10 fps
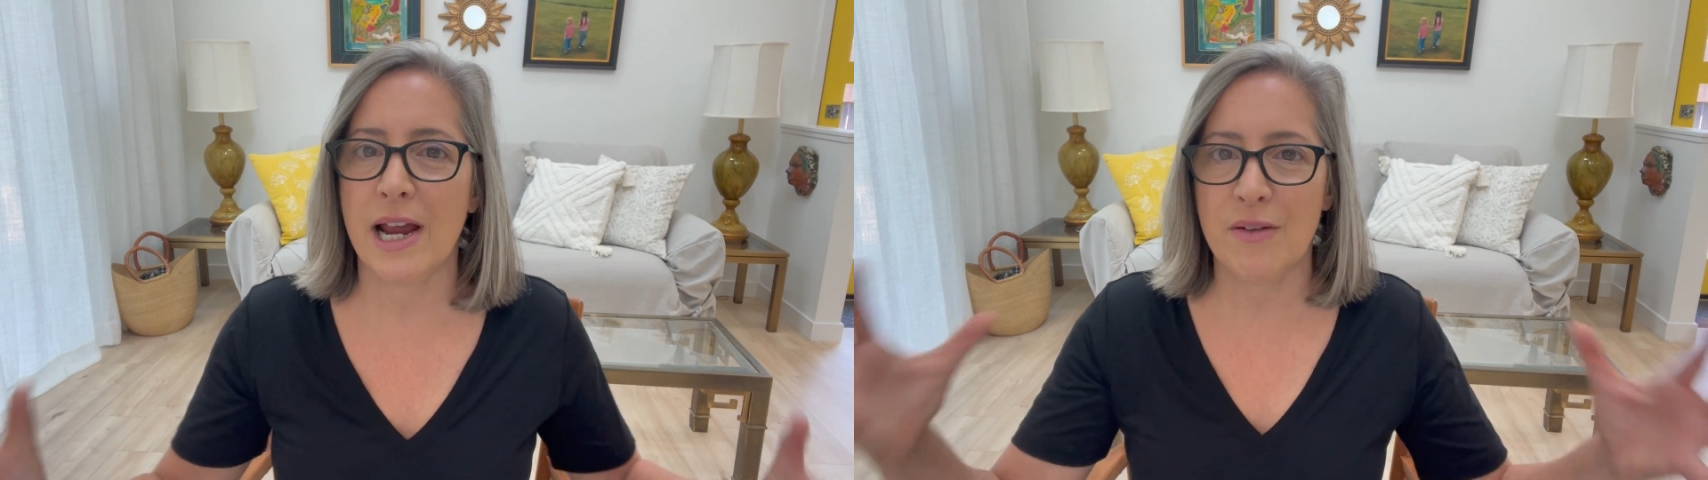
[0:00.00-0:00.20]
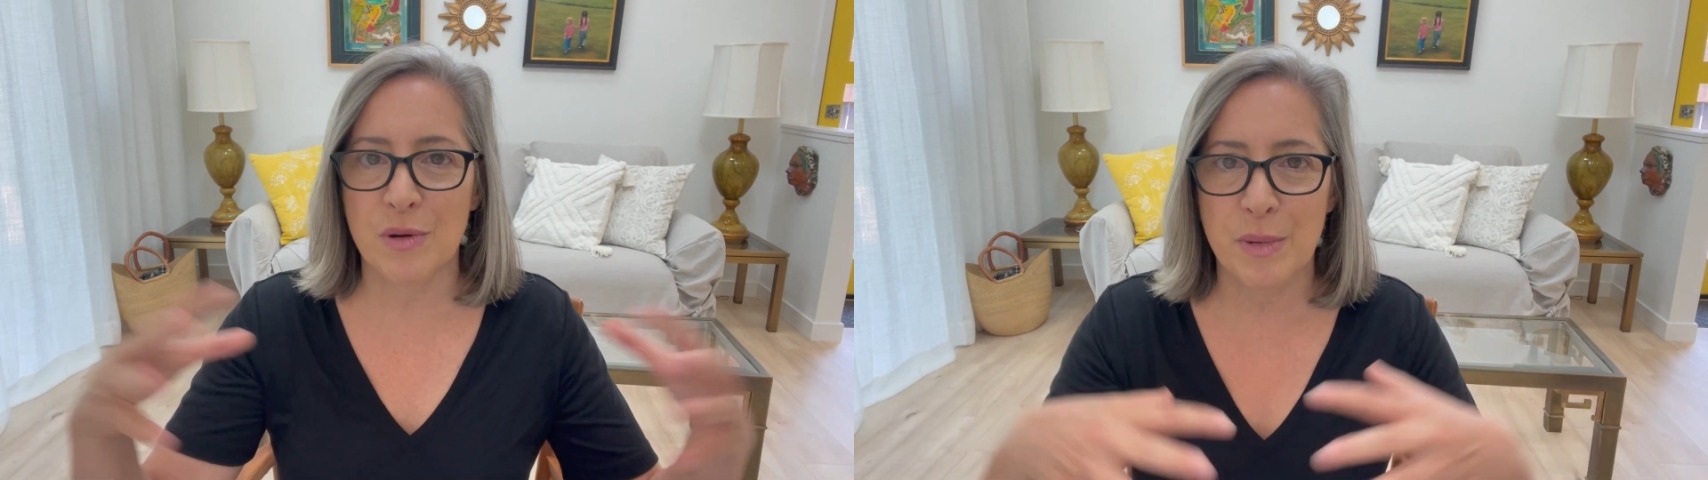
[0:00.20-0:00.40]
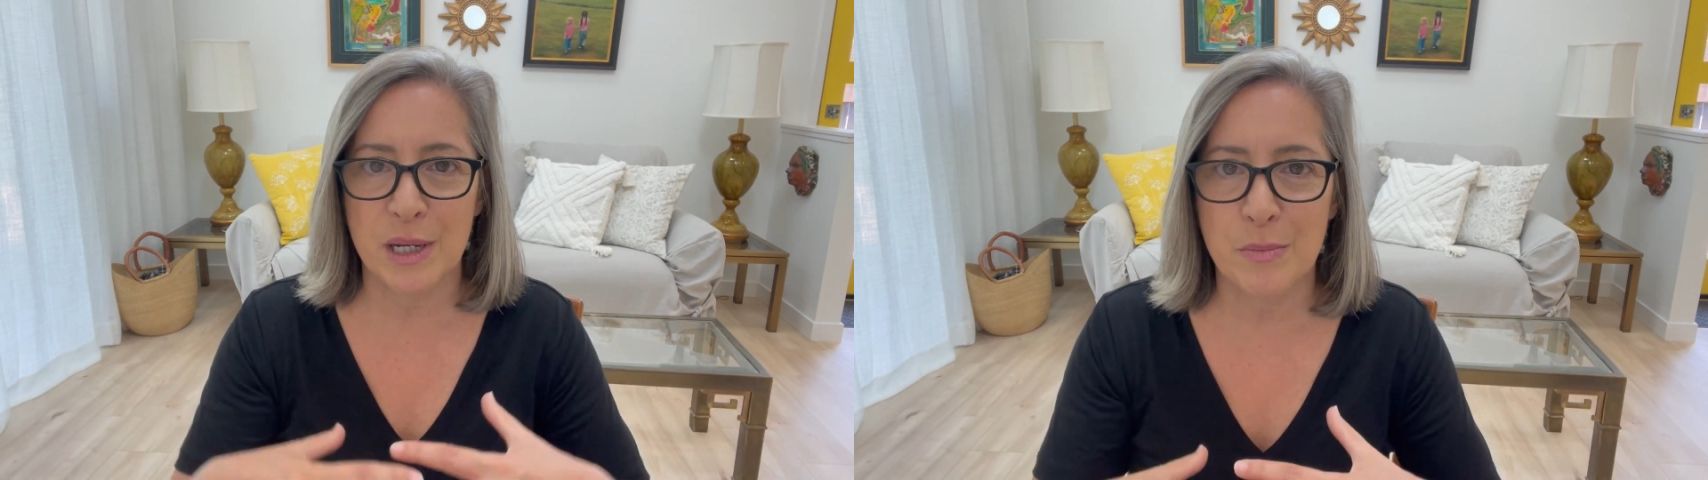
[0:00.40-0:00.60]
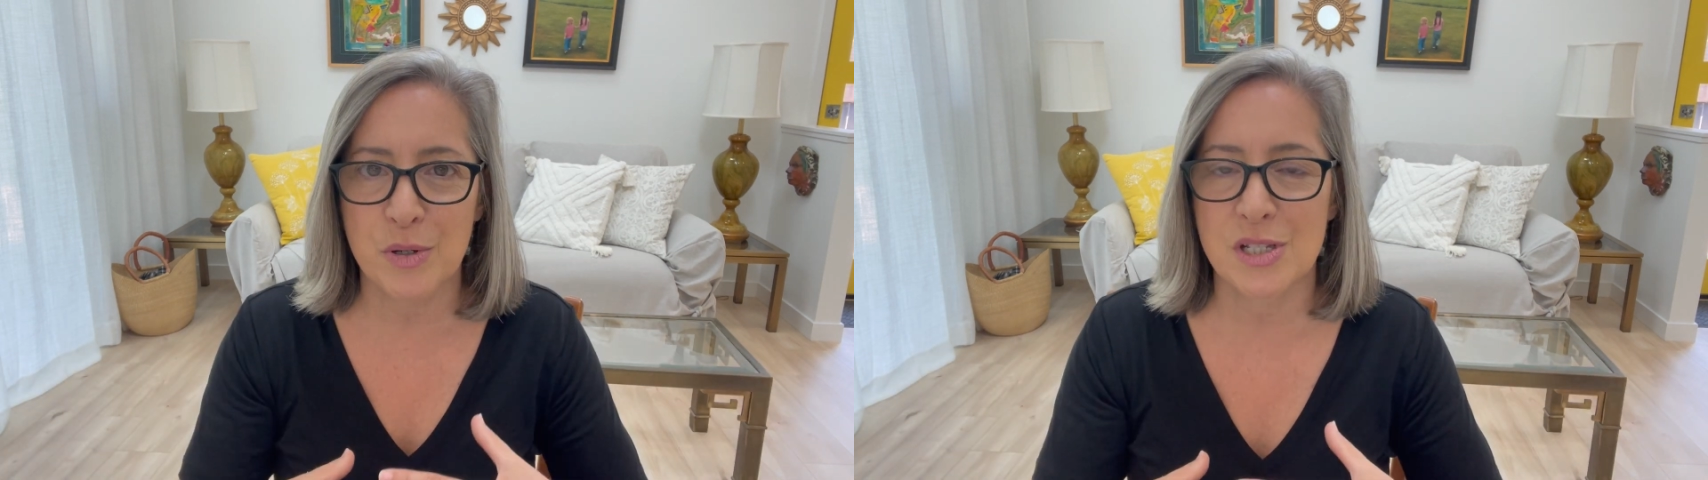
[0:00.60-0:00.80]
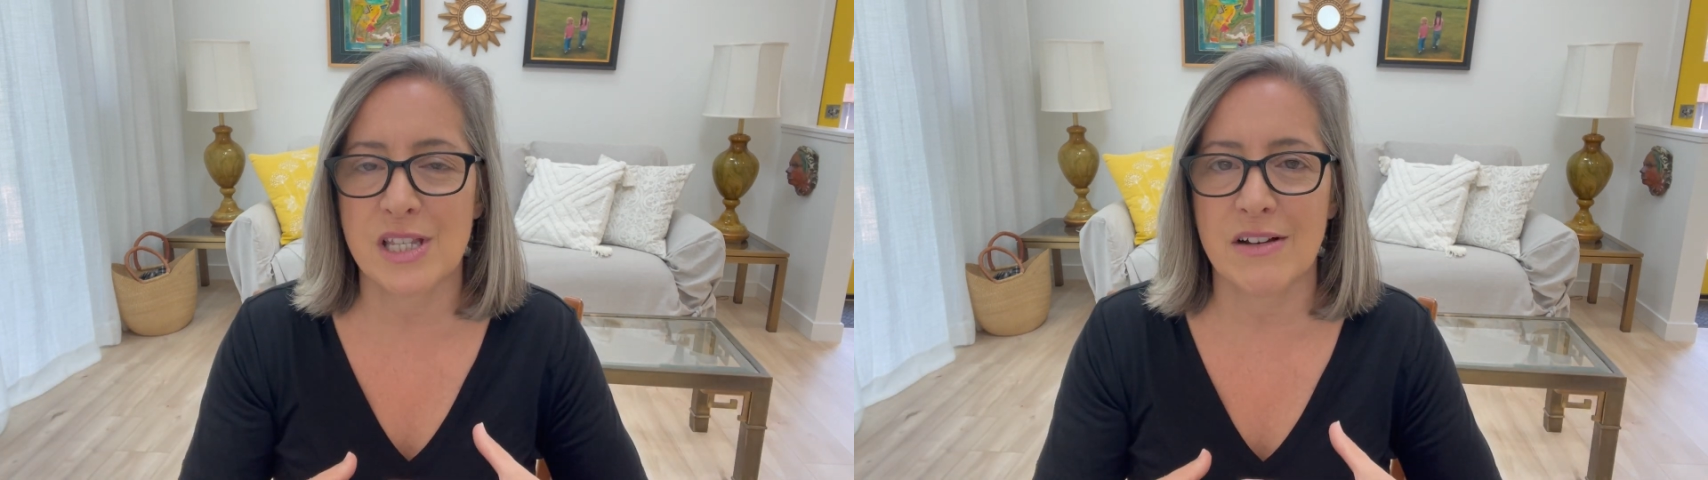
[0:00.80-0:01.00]
everybody
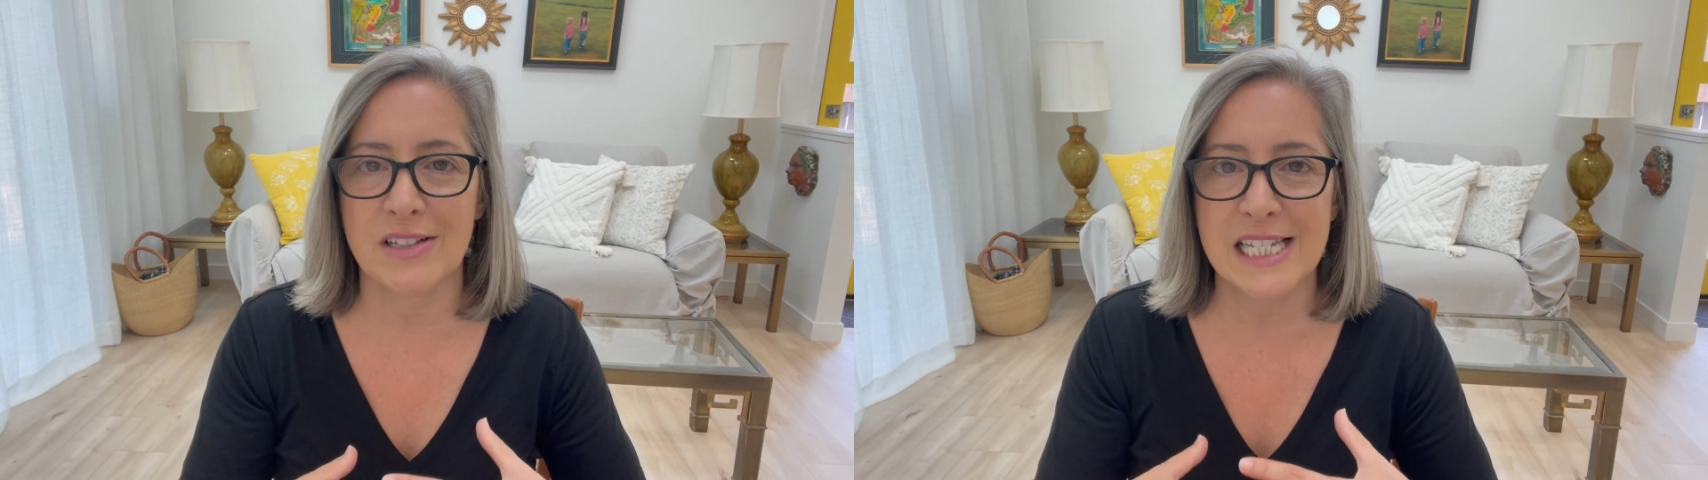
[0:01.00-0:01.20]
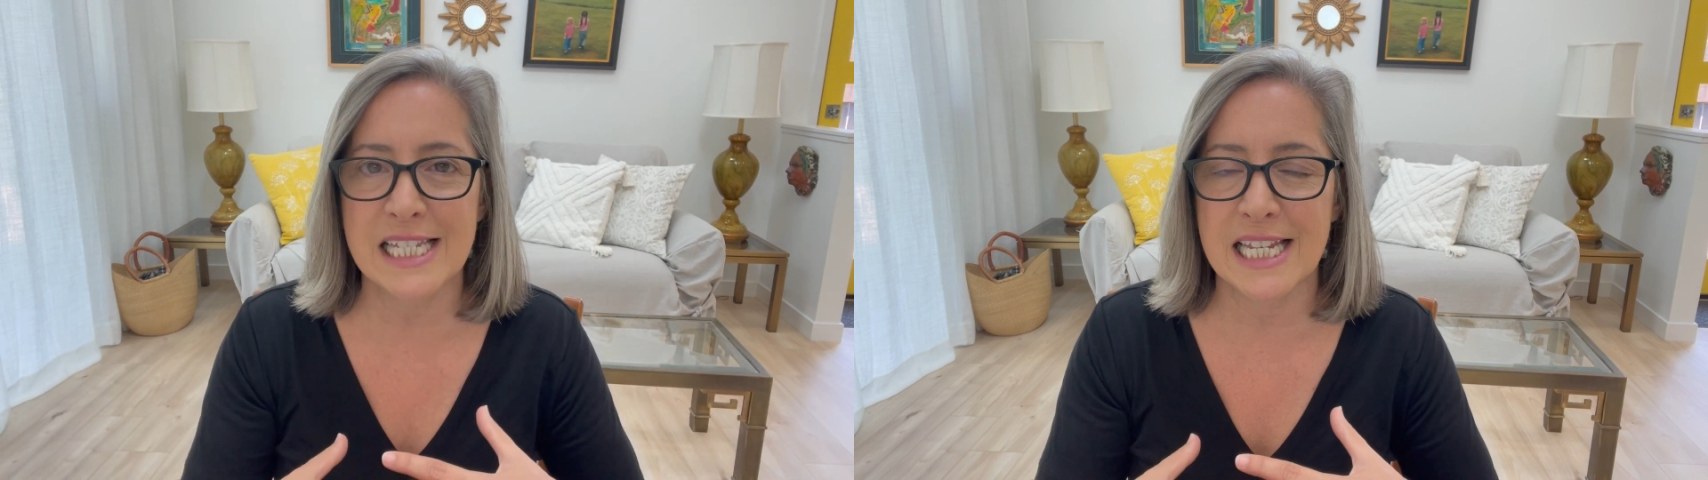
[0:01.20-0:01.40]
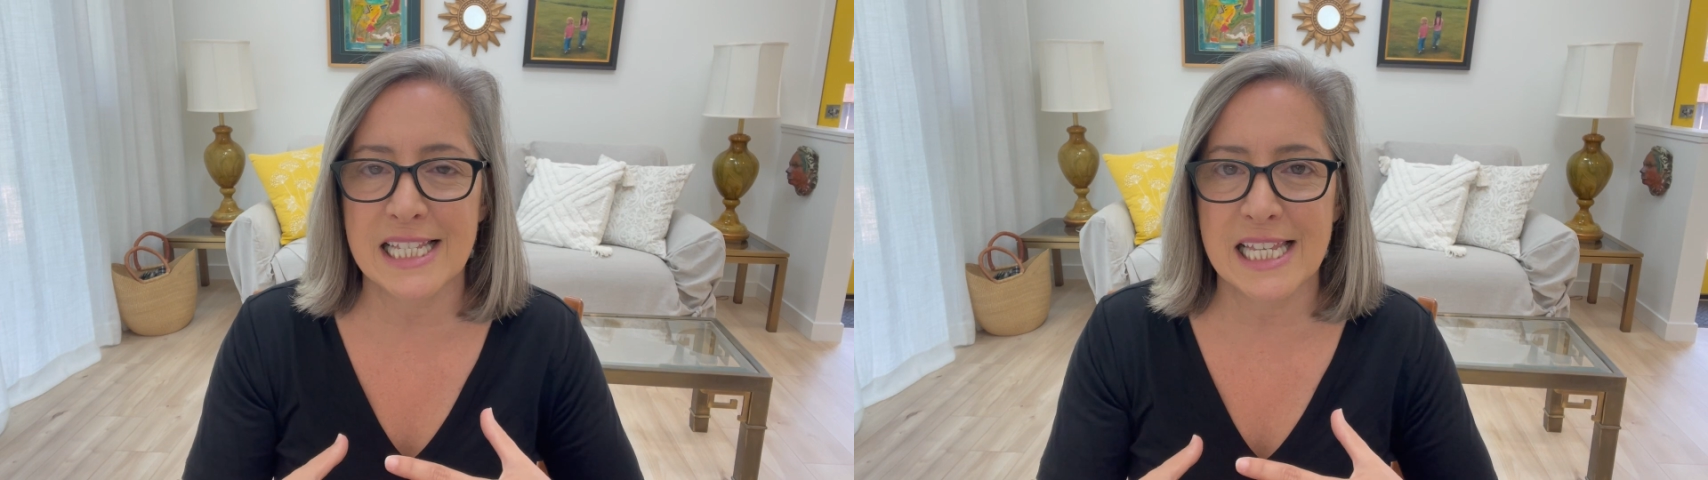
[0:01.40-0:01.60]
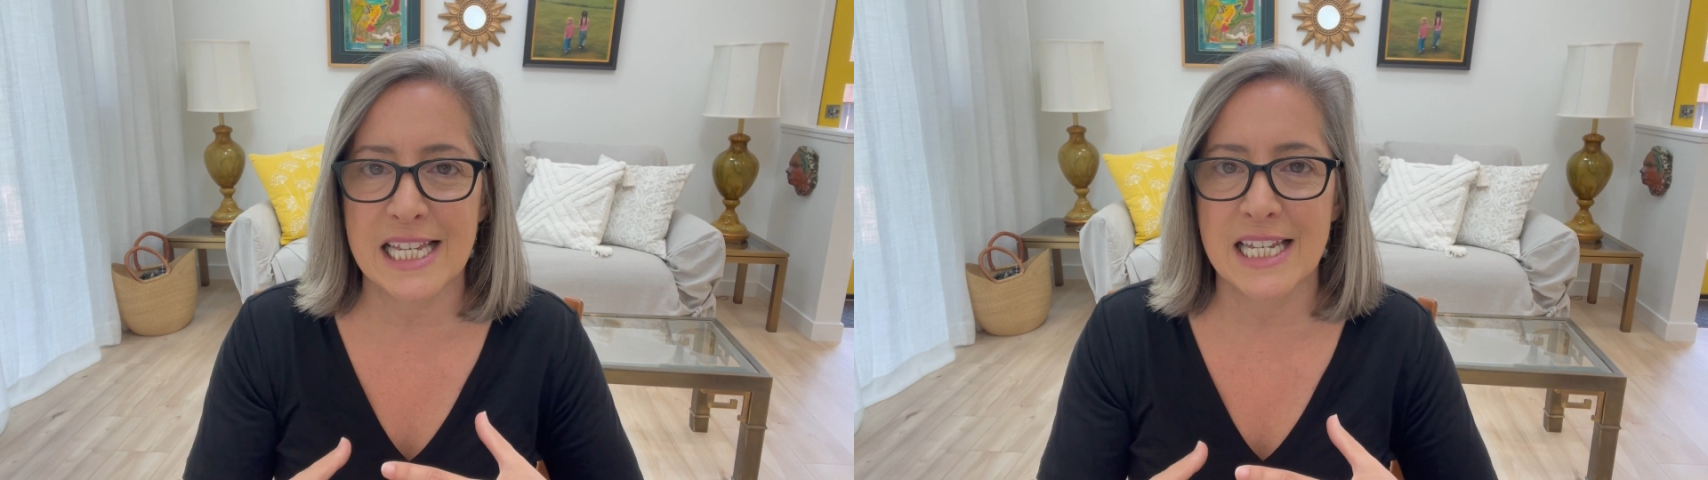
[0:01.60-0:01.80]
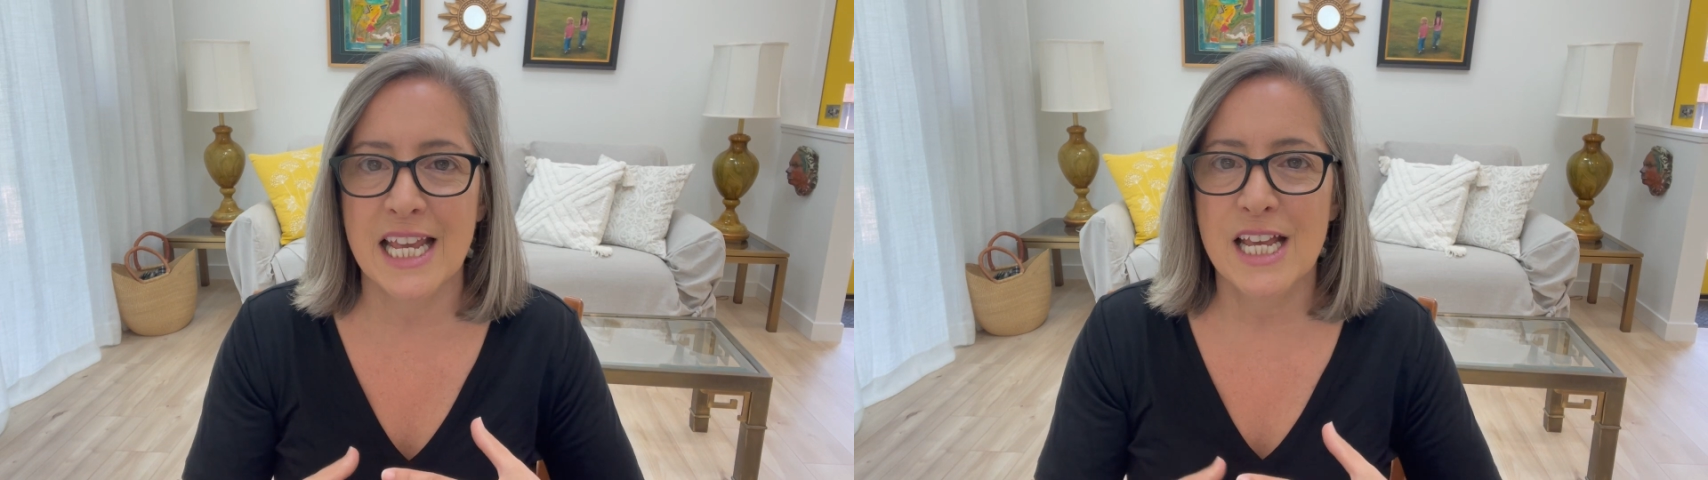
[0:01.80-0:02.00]
puts their listings
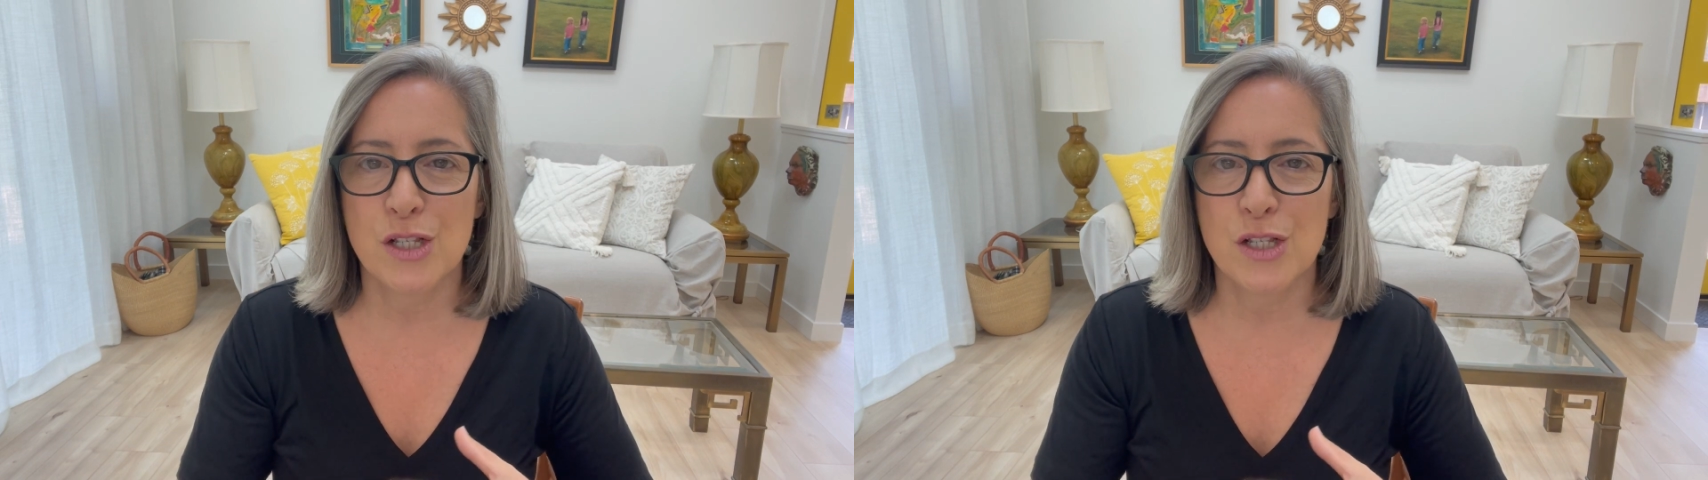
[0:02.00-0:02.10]
in